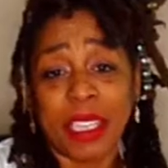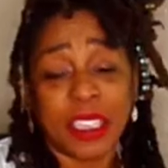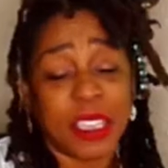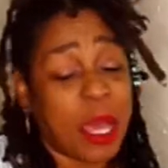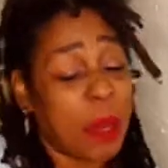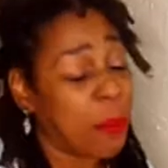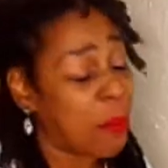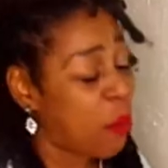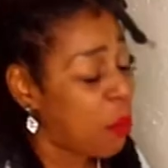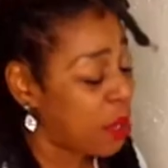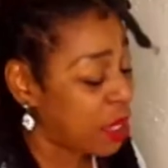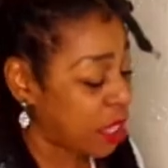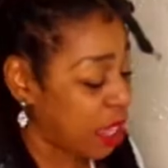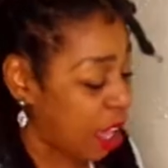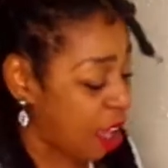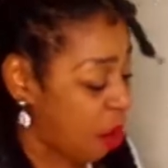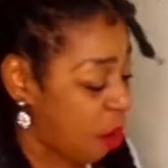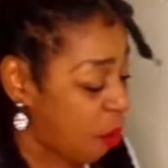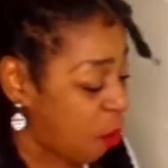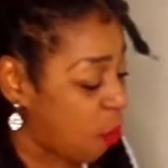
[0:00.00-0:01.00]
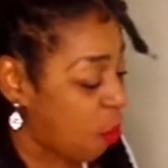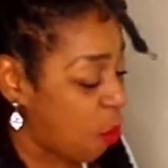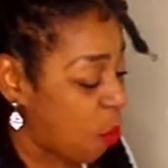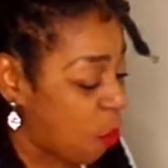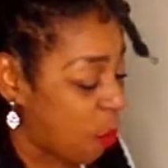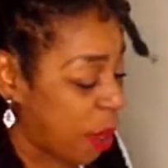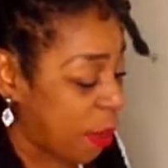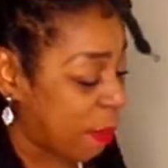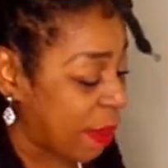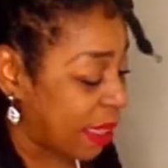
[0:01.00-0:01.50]
Come on, y'all. Ooh,
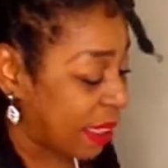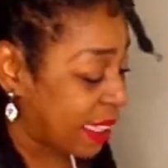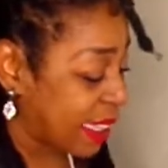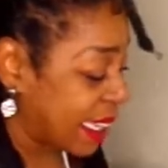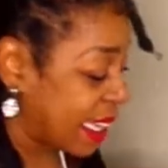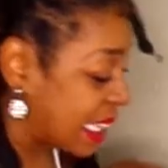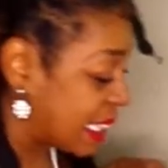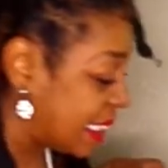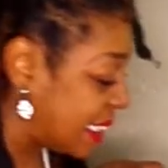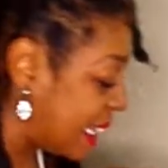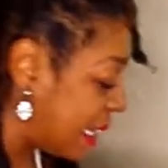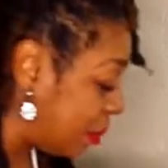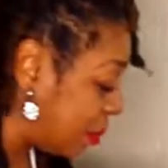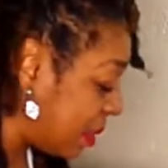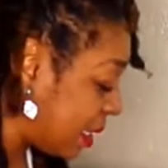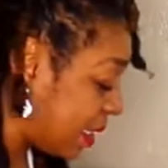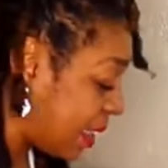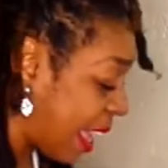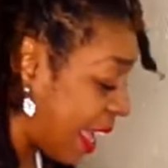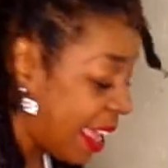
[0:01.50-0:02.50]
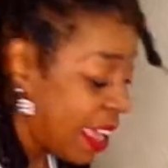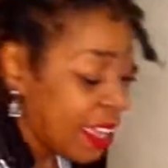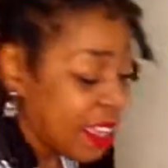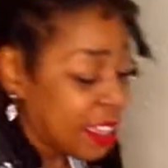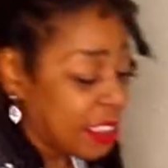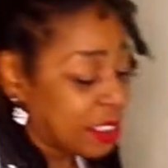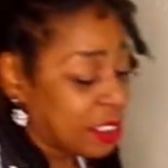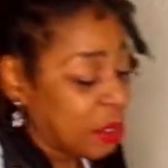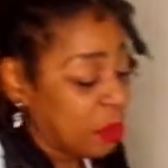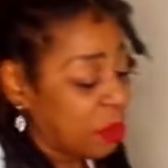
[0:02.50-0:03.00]
we about to get deep today.
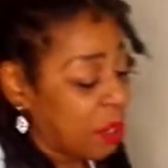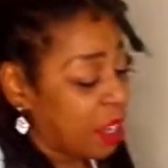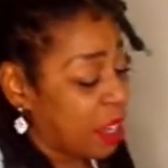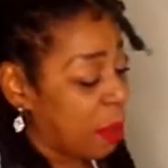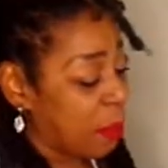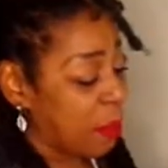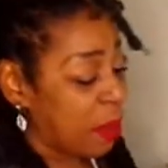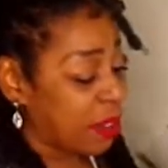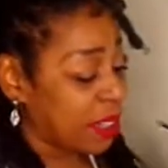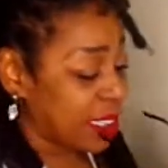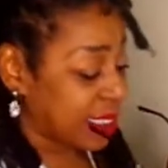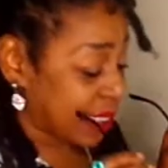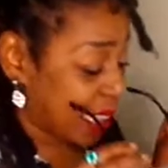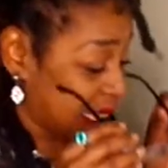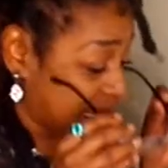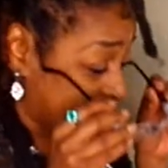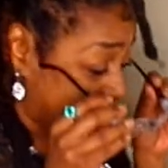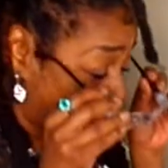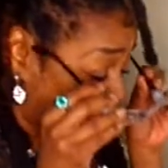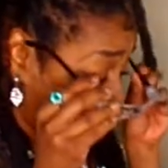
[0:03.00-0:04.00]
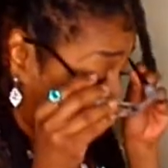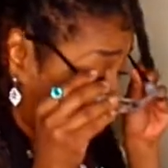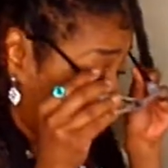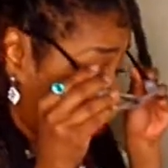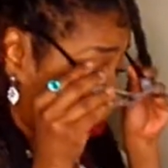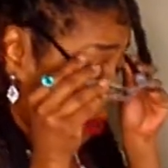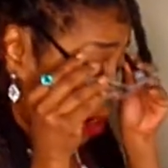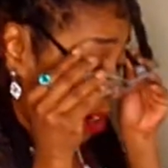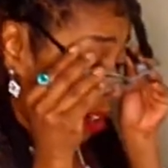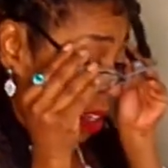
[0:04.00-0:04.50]
So come on, let's get into this
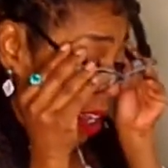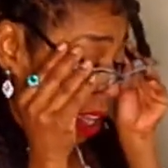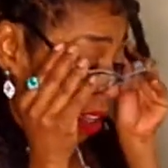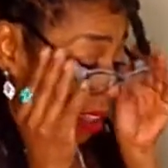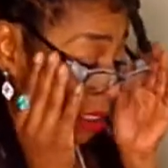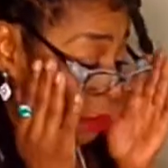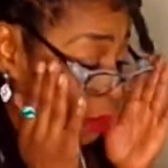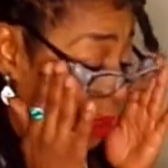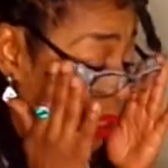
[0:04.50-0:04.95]
word, y'all, because